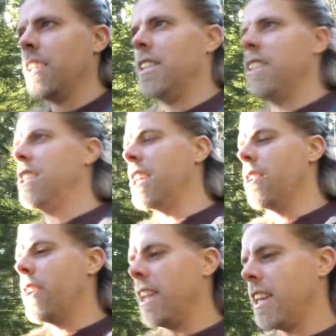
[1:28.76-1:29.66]

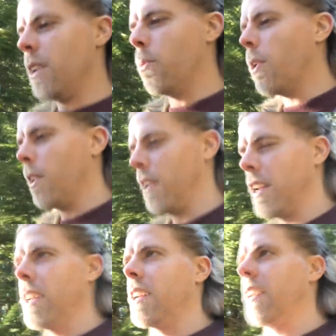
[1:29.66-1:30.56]
degenerating
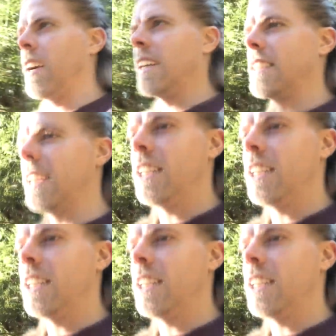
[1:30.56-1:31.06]
world. I say